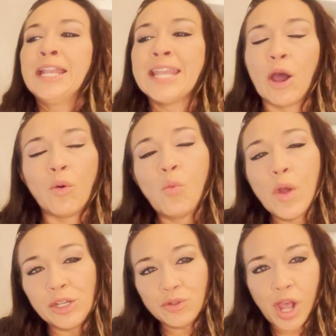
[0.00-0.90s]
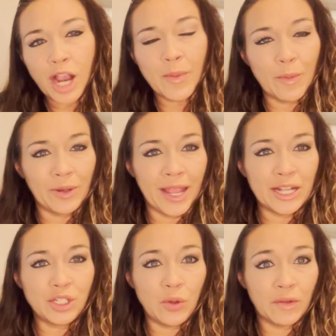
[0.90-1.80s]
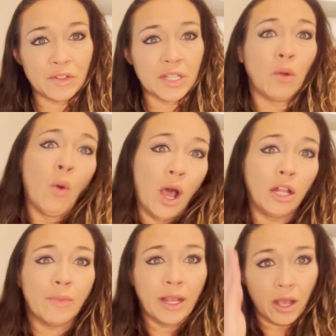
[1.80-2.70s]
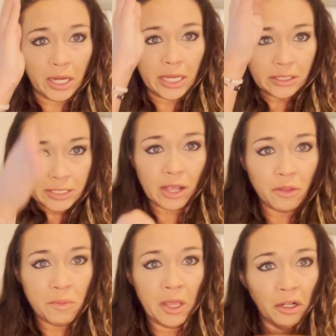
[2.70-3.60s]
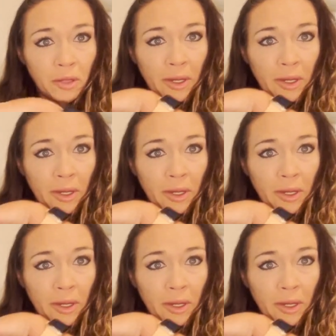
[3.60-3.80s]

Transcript: Now, when you talk about planes, you have to say, well, am I cutting it down the middle?